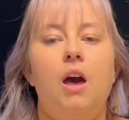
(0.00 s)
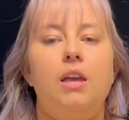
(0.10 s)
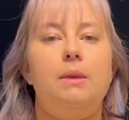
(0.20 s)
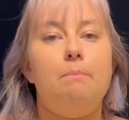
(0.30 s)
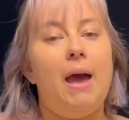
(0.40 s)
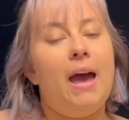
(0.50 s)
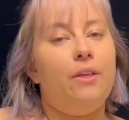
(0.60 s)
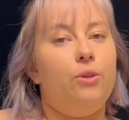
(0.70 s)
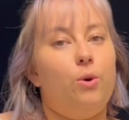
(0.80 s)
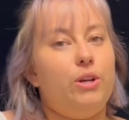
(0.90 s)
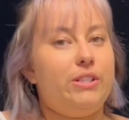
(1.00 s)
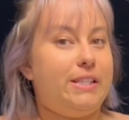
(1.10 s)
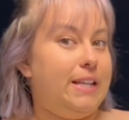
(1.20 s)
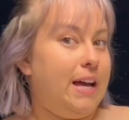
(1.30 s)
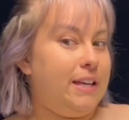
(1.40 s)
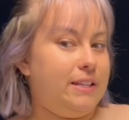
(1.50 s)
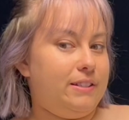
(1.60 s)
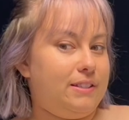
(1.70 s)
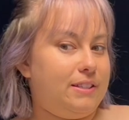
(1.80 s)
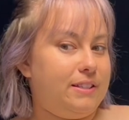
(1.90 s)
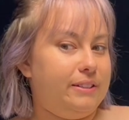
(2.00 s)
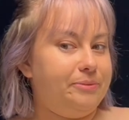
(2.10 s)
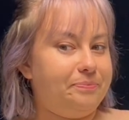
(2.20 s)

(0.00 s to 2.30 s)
Math or science?